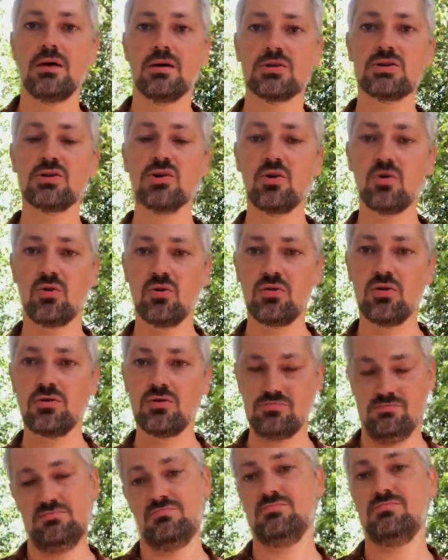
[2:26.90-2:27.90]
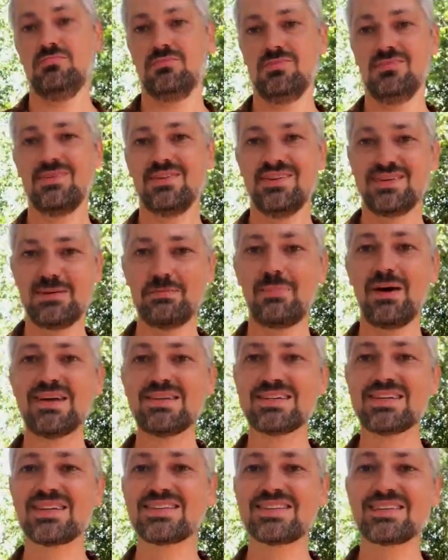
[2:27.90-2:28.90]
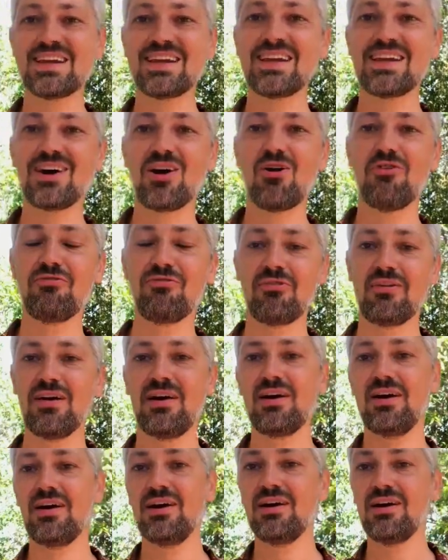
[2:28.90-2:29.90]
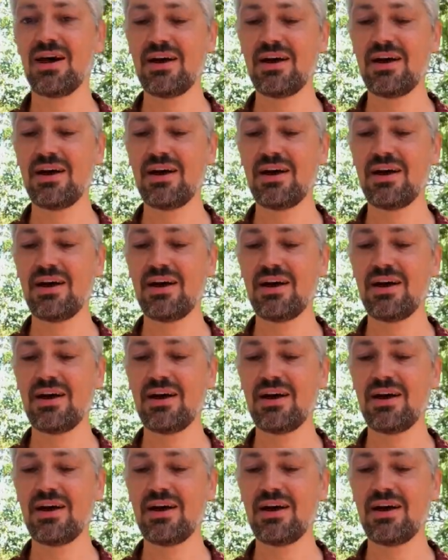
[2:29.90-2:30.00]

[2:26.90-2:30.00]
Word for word: So the basic thing of uh,